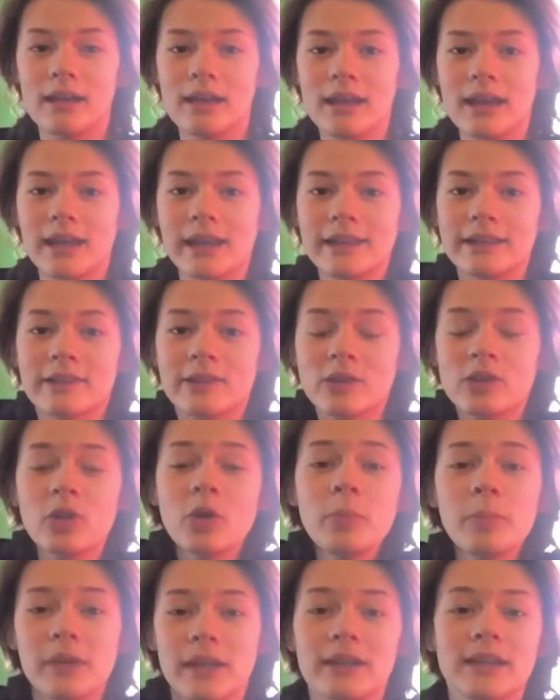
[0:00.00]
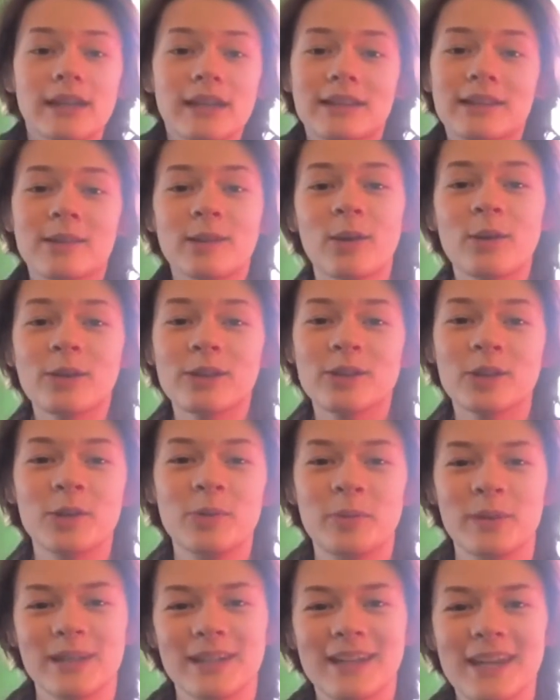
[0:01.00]
it's stupid. It's so
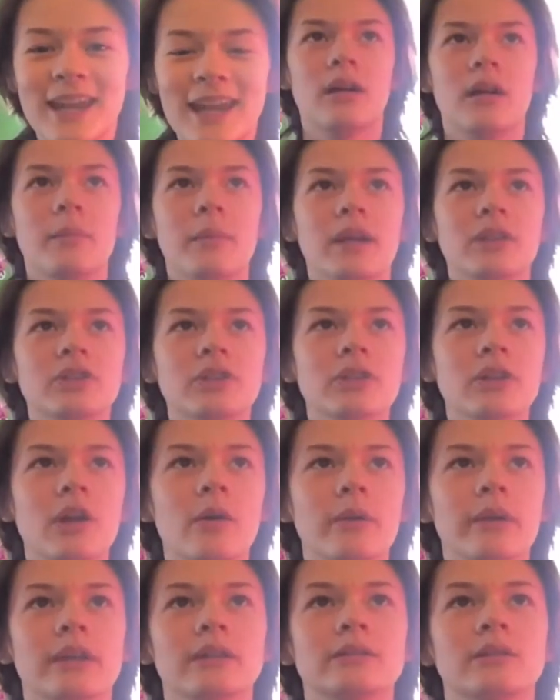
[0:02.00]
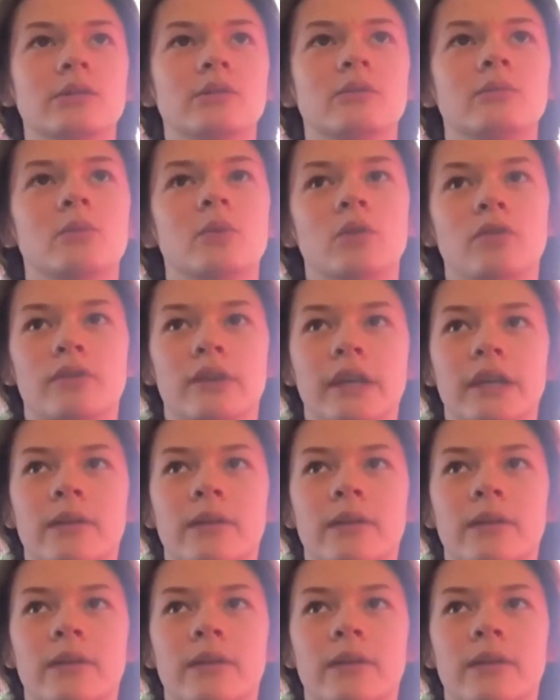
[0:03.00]
stupid. Imagine going into a movie